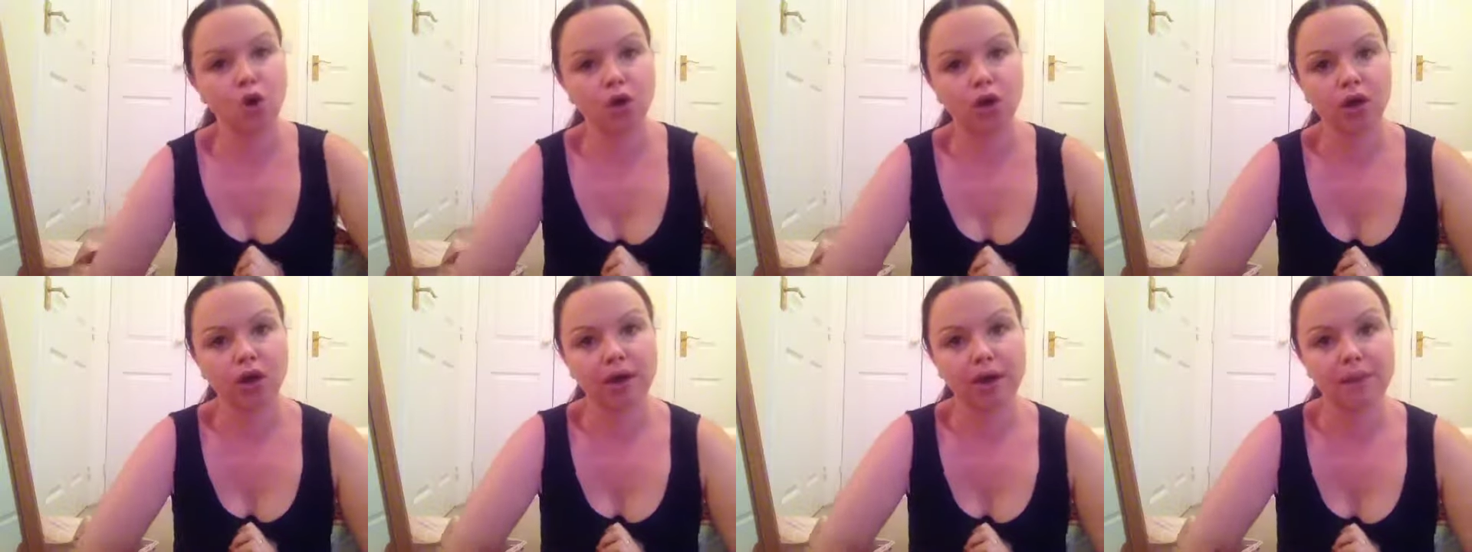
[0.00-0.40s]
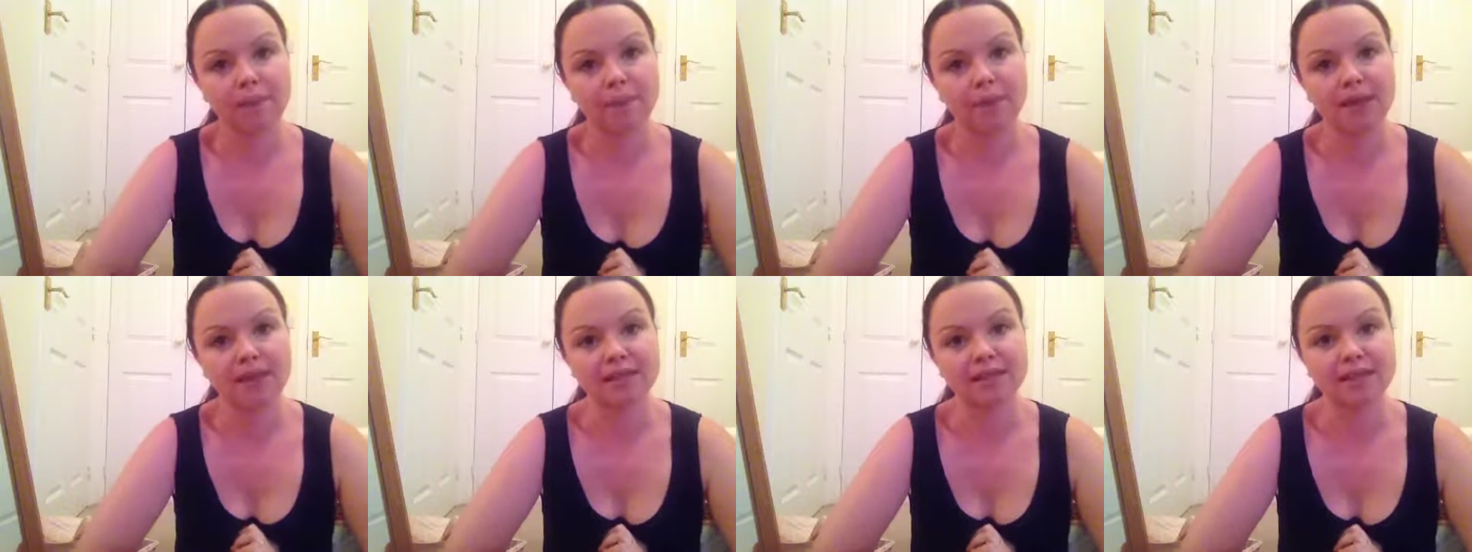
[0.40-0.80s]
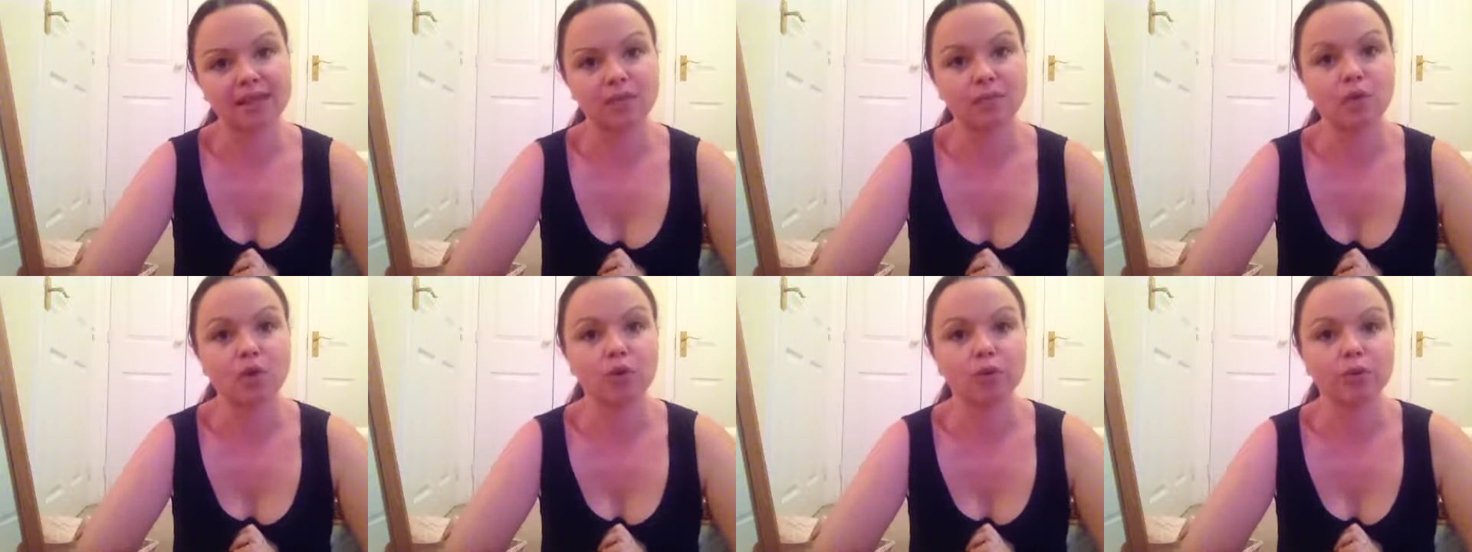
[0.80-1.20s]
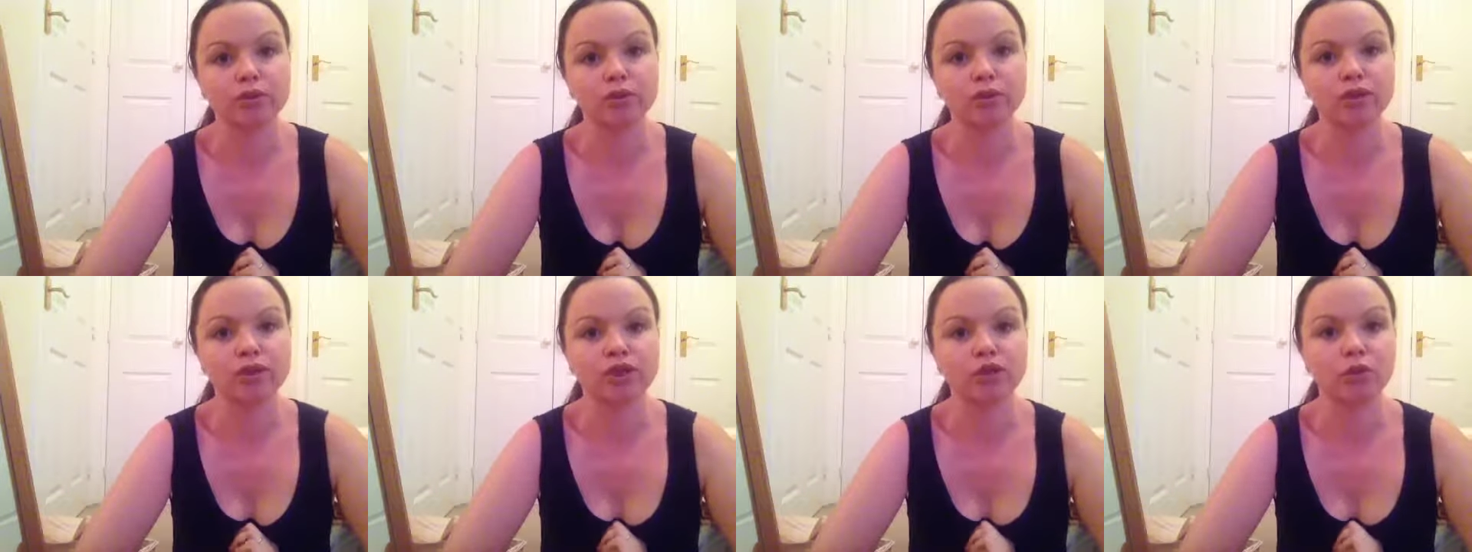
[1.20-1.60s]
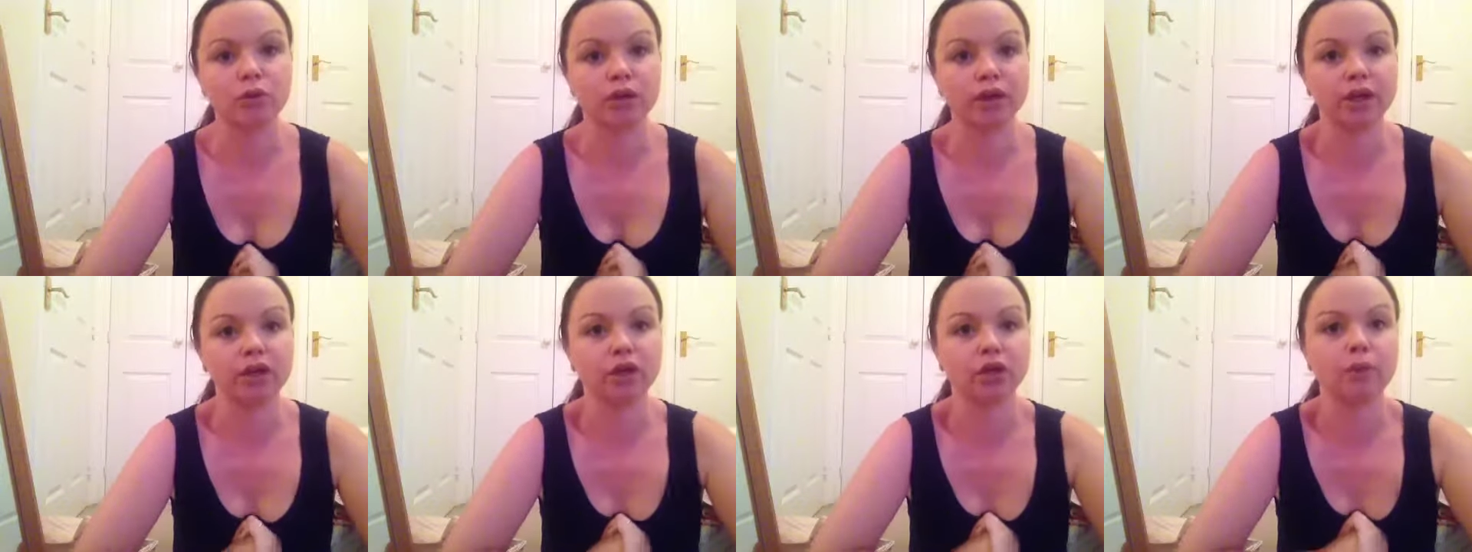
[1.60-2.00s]
client base at the moment, which is
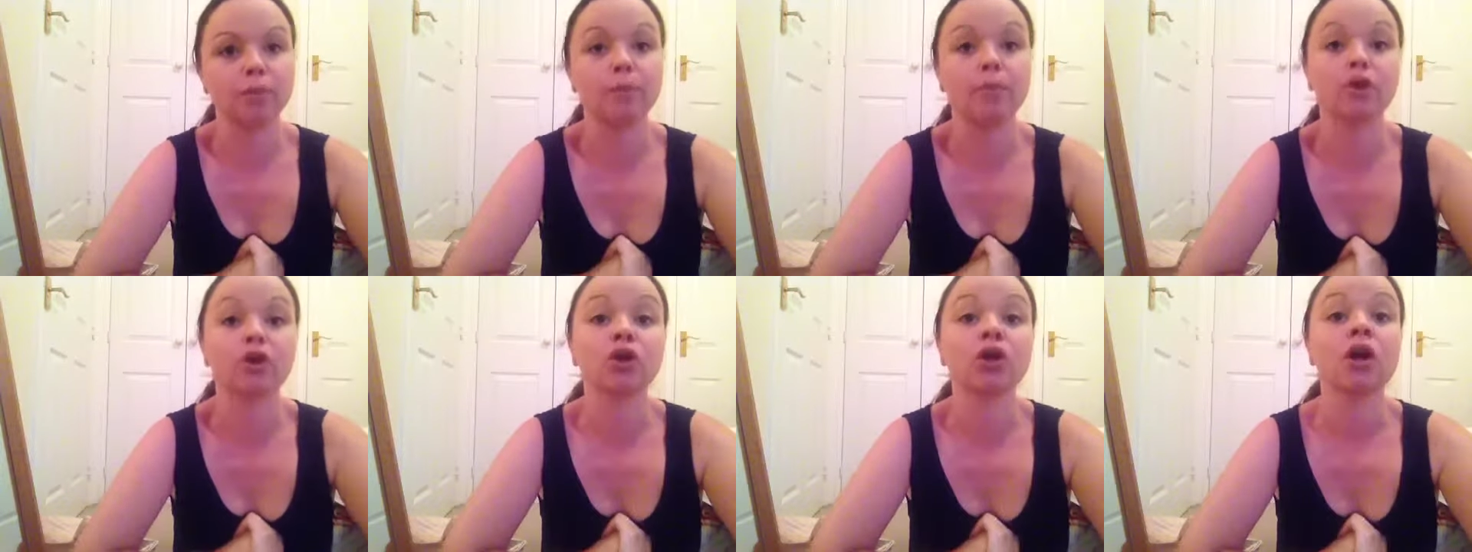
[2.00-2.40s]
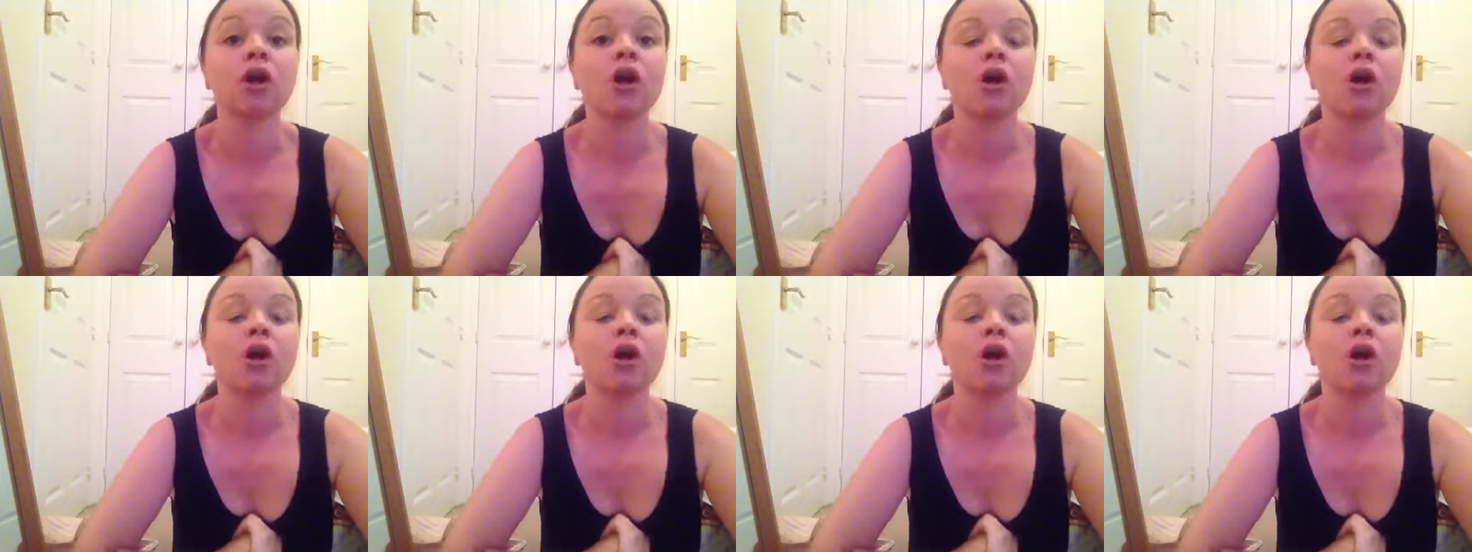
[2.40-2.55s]
quite good, but